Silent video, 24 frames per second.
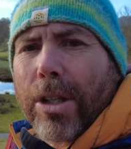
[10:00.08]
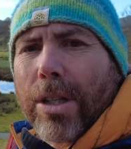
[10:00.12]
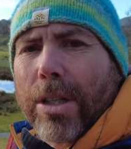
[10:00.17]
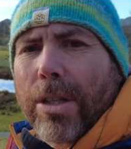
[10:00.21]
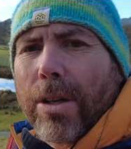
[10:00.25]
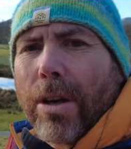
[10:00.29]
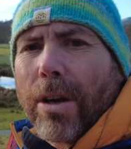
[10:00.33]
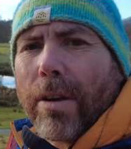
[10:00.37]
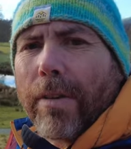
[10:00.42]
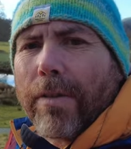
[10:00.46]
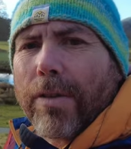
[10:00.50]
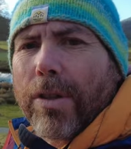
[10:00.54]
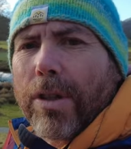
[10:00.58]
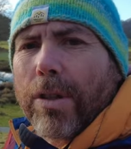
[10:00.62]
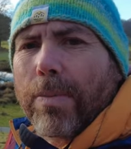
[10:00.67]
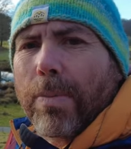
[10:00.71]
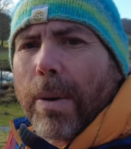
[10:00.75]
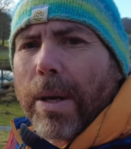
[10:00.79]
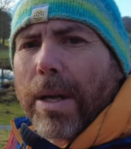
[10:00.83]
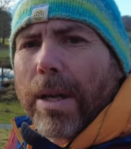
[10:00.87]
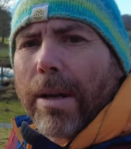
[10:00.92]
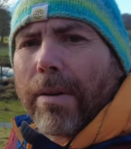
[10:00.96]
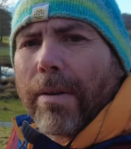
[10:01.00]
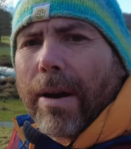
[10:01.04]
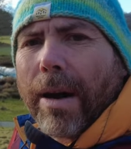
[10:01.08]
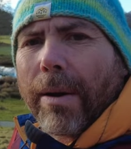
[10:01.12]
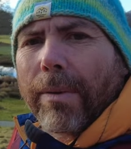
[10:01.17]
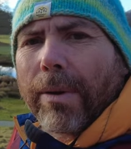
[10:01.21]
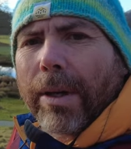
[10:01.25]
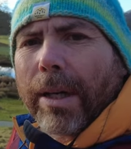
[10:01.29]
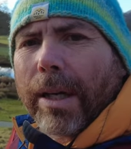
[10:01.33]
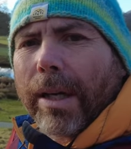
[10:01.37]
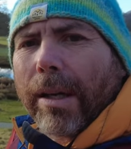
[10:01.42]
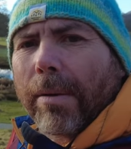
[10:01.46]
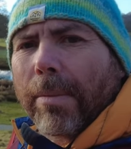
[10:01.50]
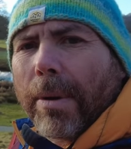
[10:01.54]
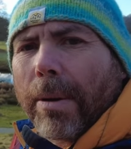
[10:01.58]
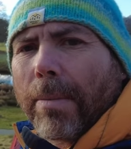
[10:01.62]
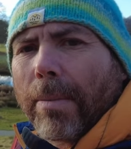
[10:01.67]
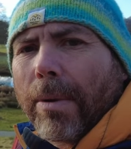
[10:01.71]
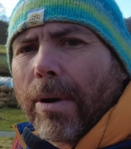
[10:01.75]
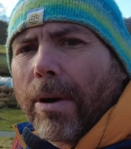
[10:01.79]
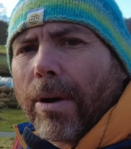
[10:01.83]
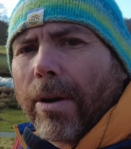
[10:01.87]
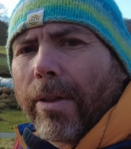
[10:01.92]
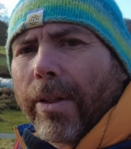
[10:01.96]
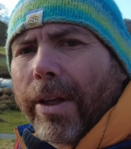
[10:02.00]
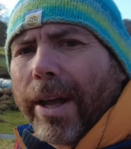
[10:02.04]
just sort of spin you around a little bit
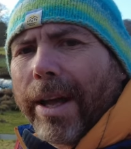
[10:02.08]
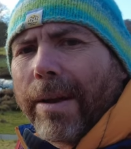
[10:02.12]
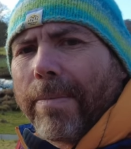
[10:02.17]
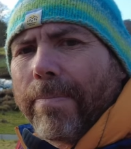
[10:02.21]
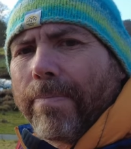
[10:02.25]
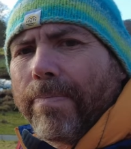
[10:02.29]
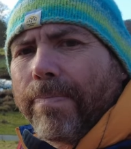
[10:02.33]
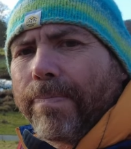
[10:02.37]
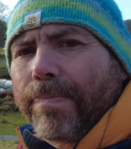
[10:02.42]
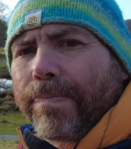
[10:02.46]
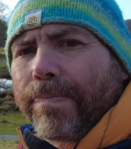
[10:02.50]
more there.